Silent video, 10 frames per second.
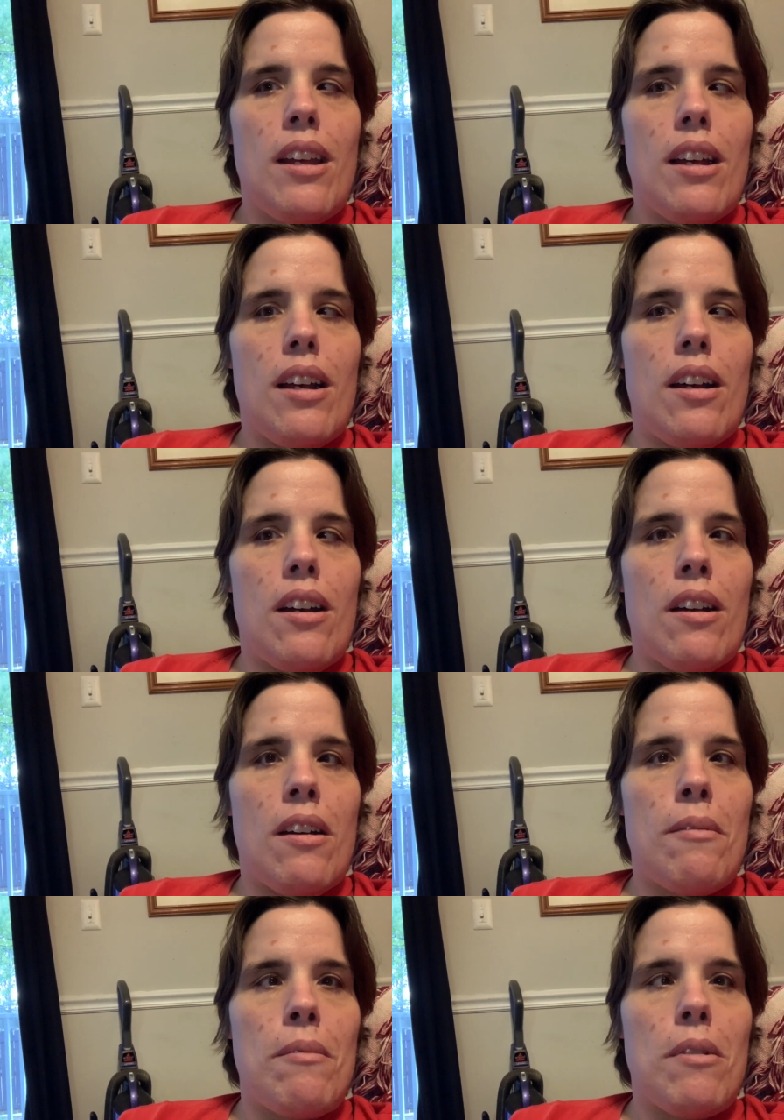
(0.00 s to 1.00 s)

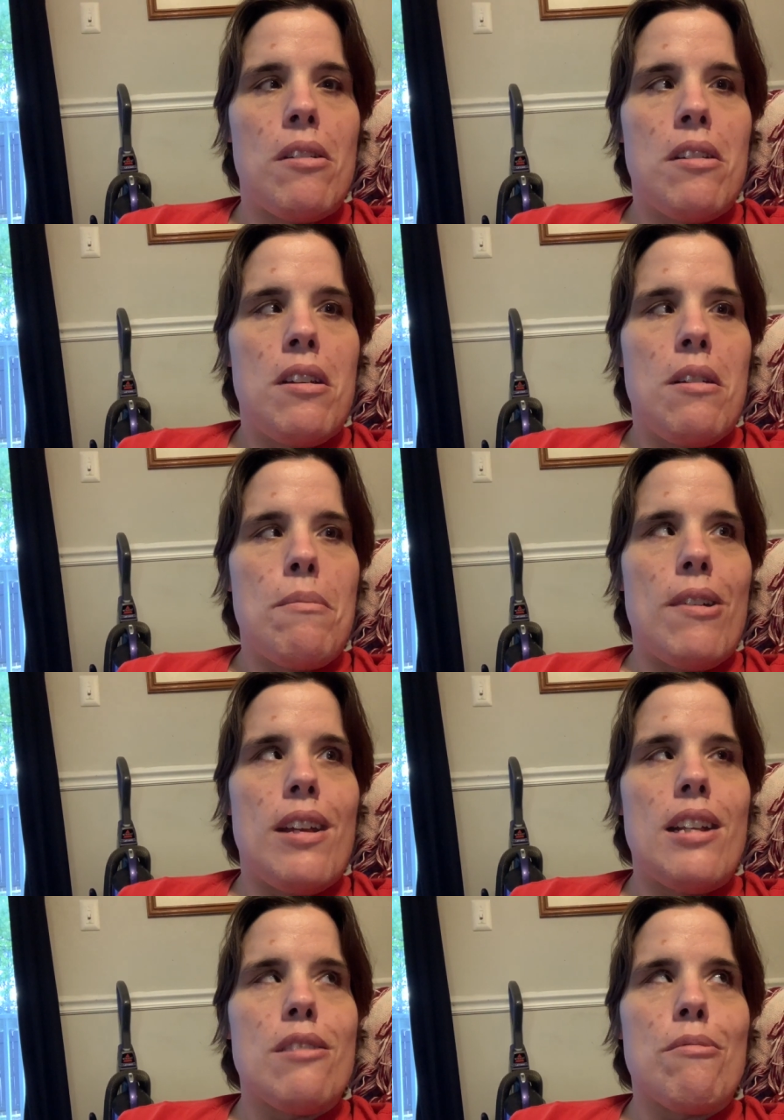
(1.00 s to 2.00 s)
But
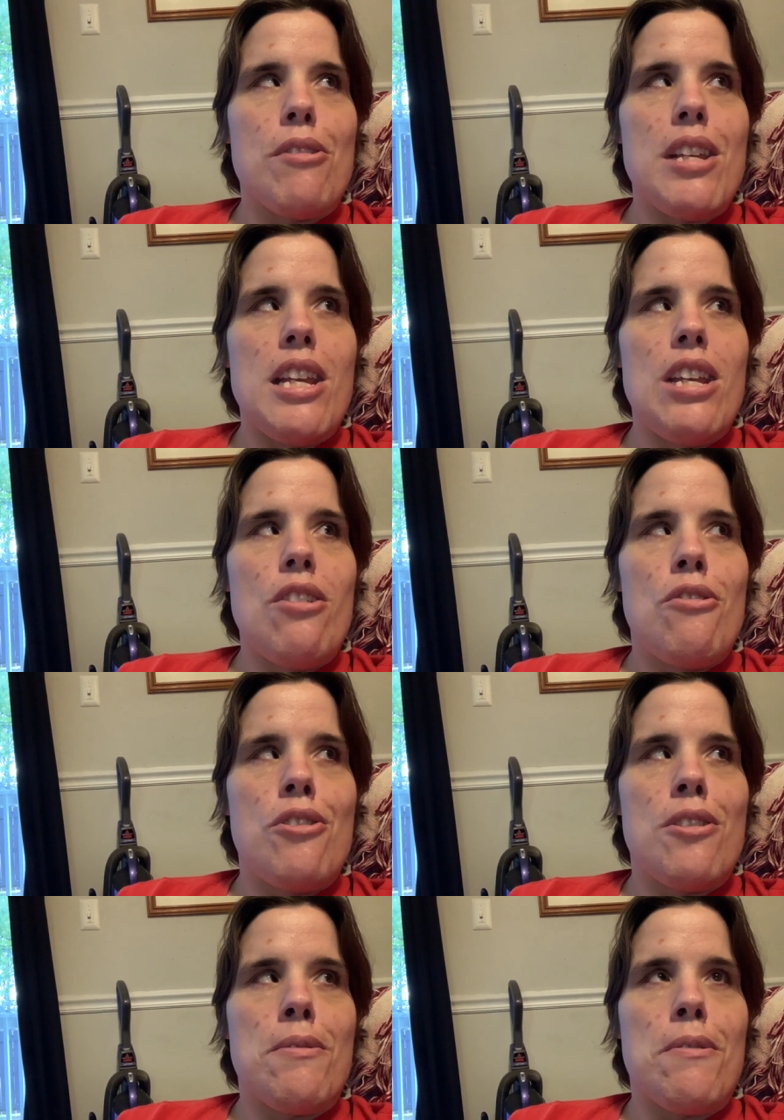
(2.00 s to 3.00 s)
it's really
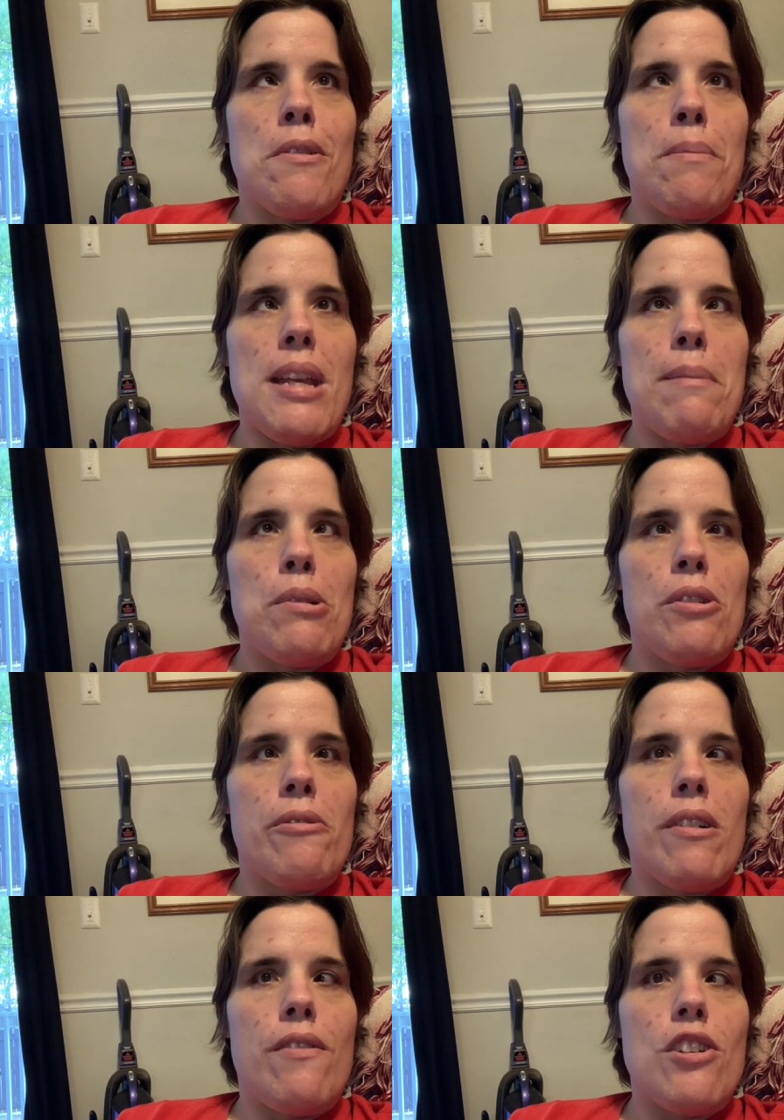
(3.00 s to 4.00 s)
huge for people
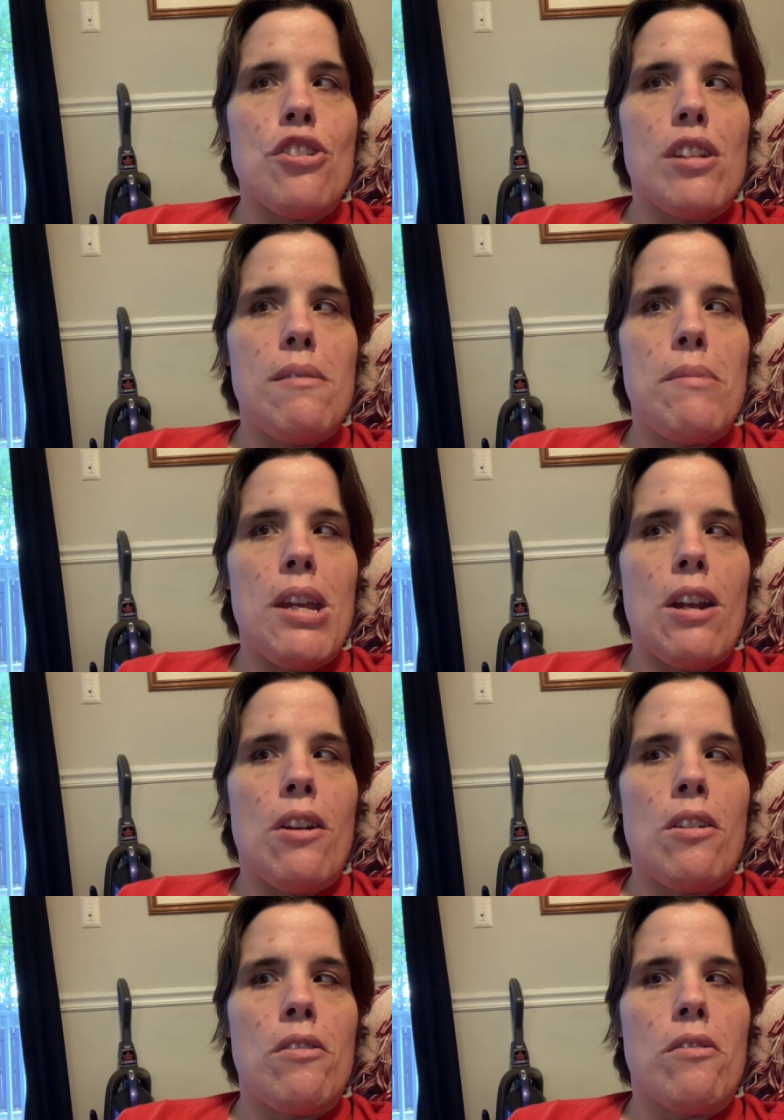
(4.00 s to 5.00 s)
who are visually
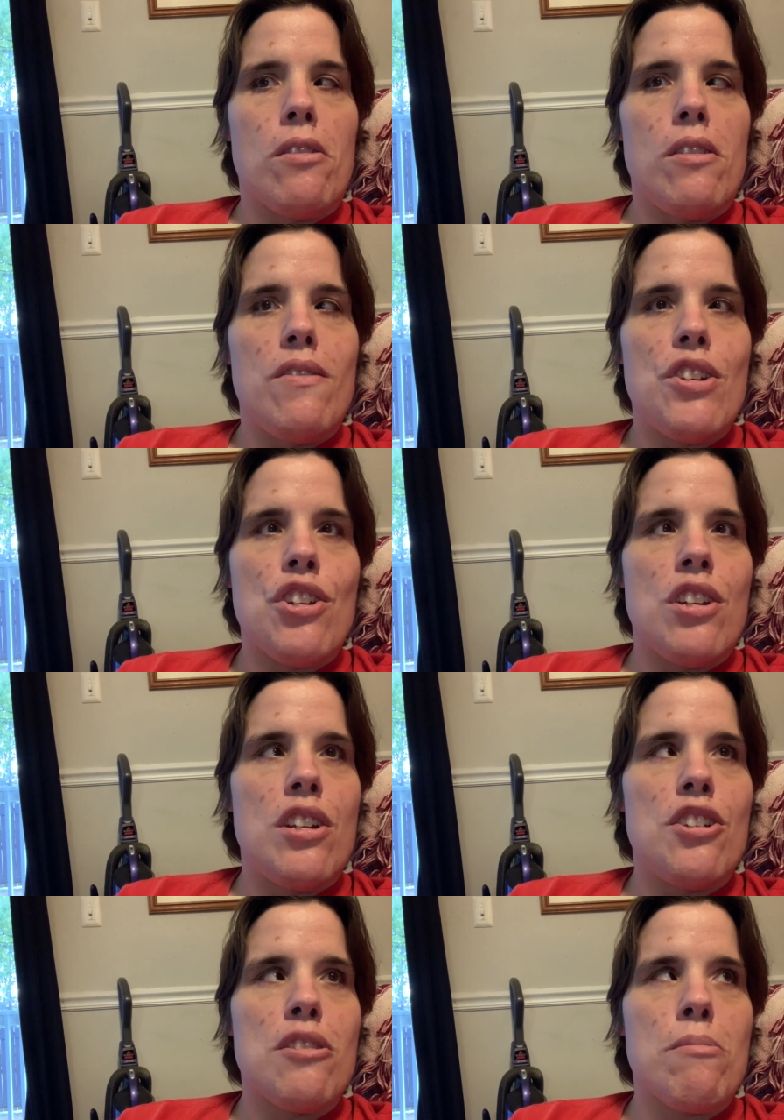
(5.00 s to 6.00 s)
impaired or low vision to
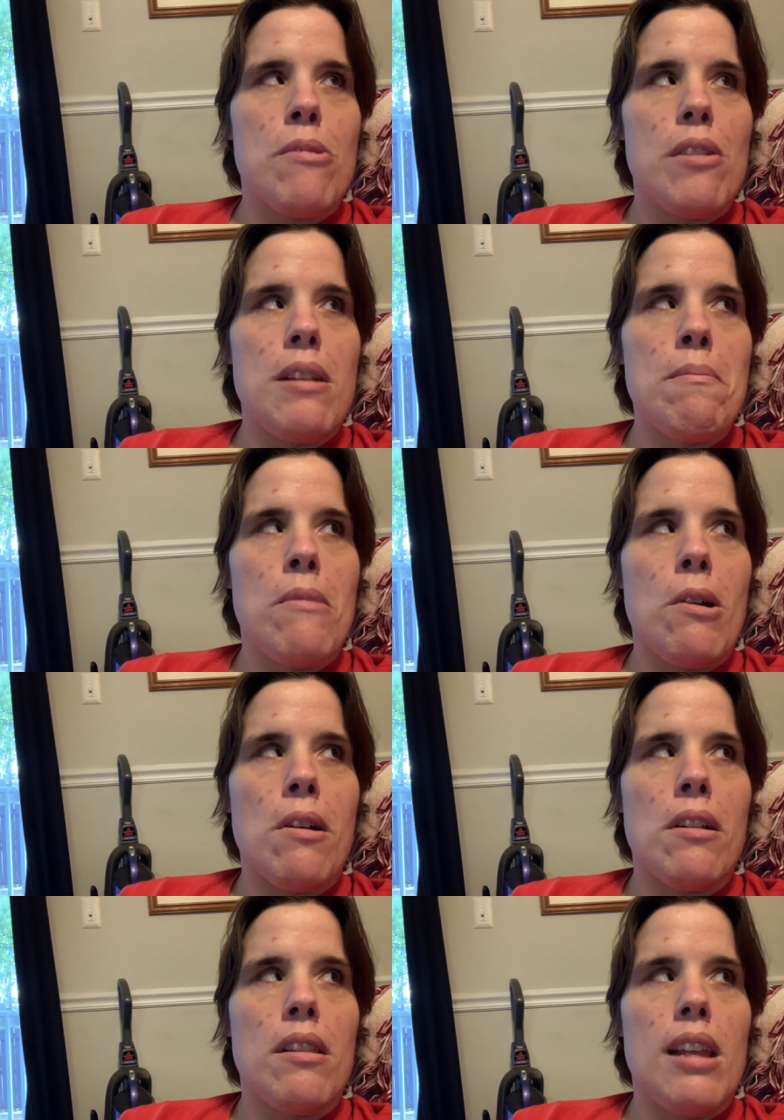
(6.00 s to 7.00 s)
just really
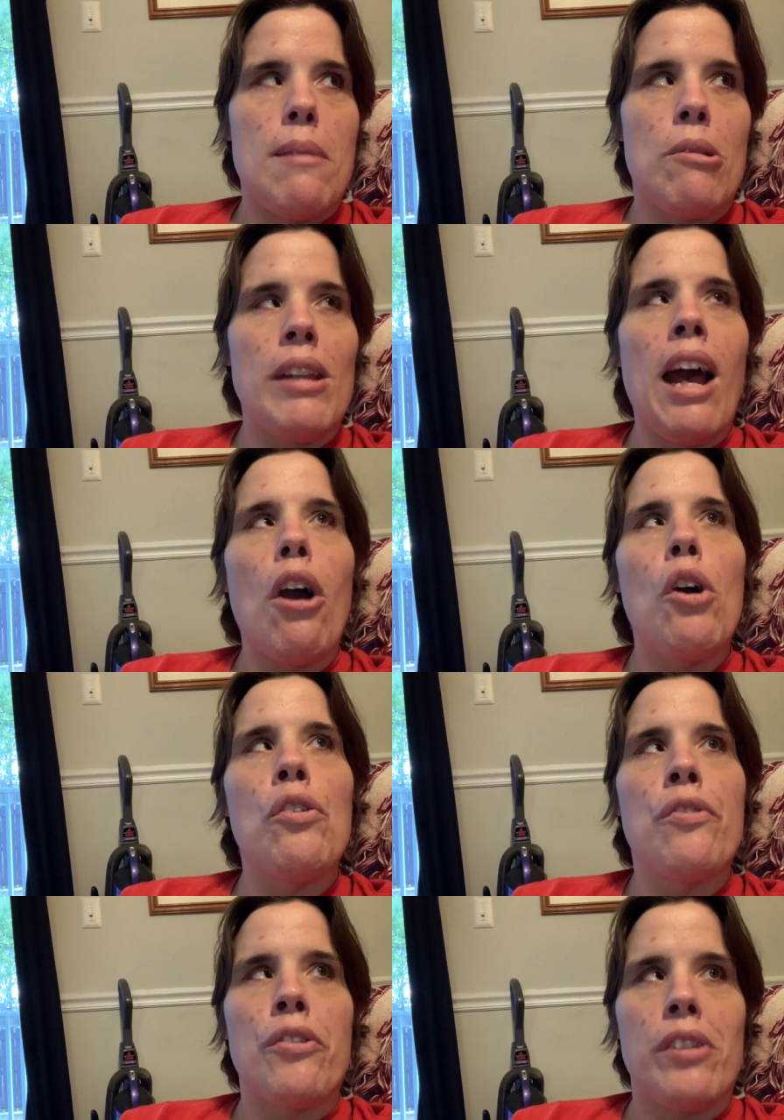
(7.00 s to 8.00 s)
mark and label, not
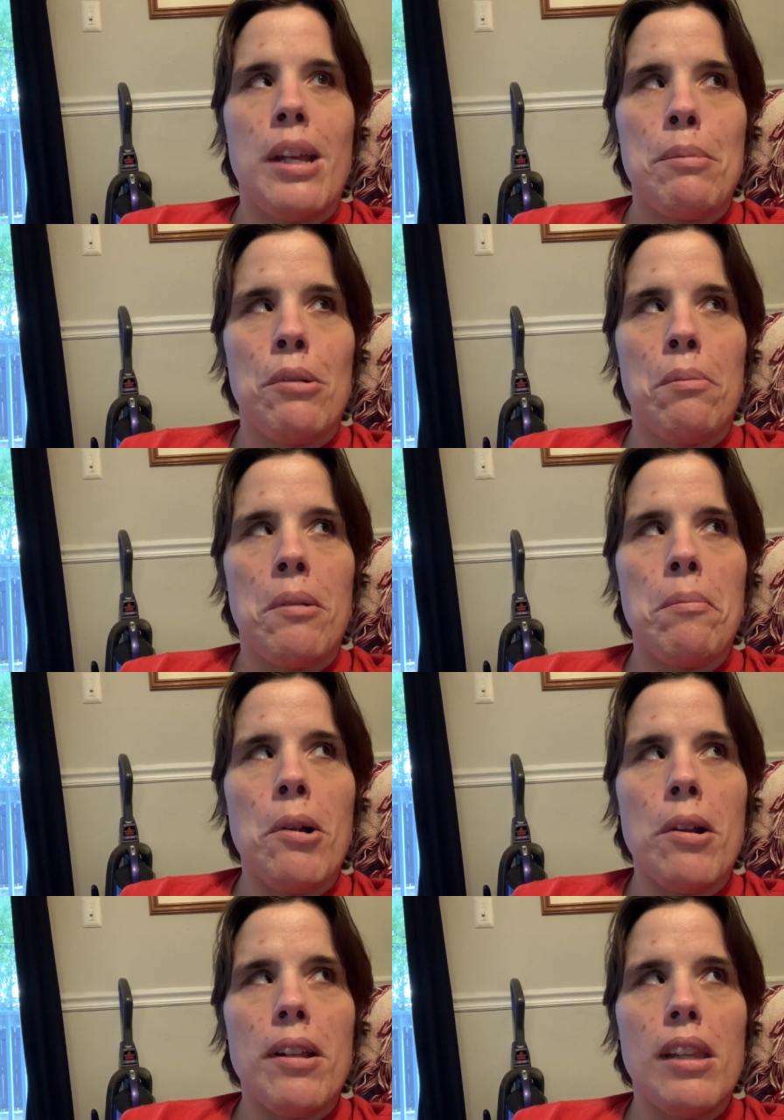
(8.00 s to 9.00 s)
over label, but
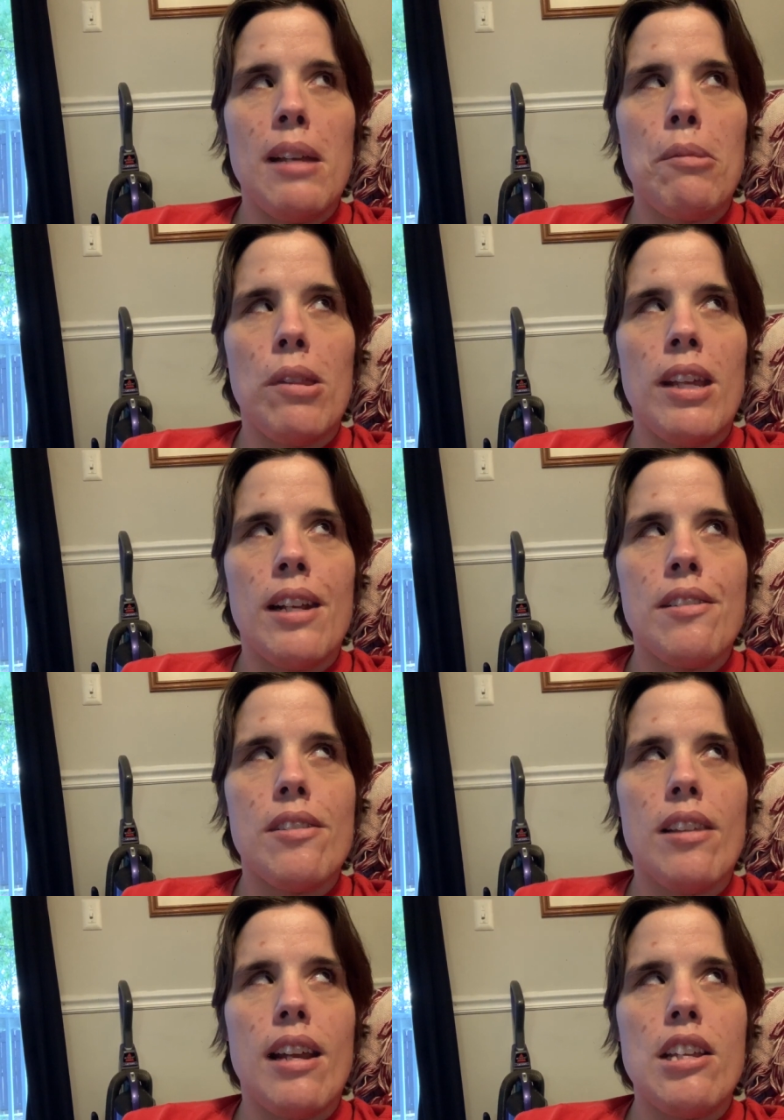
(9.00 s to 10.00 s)
mark and label things
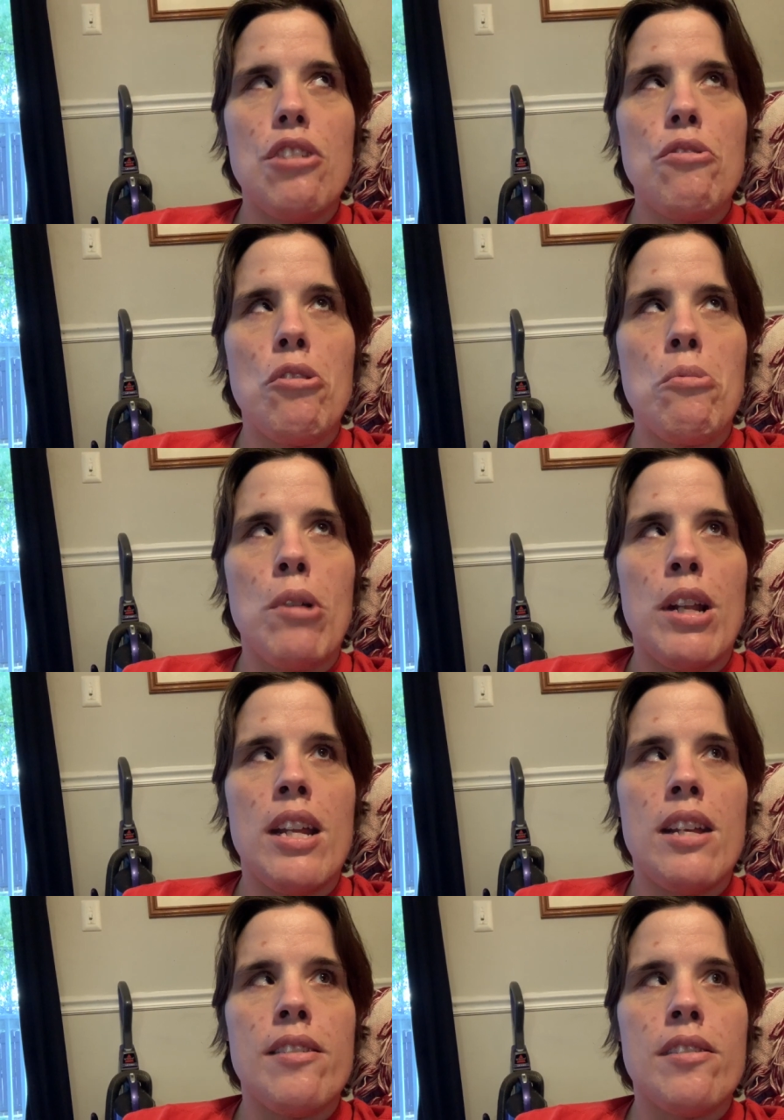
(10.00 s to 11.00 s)
so that you know what
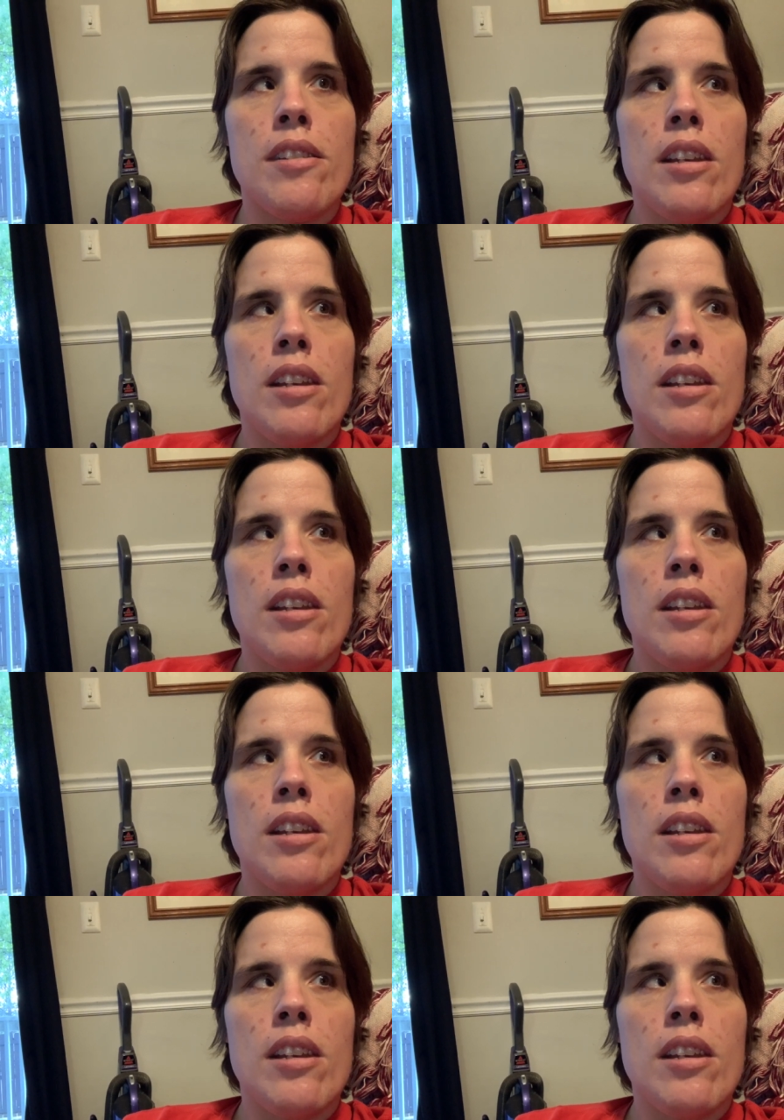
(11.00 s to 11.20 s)
it is.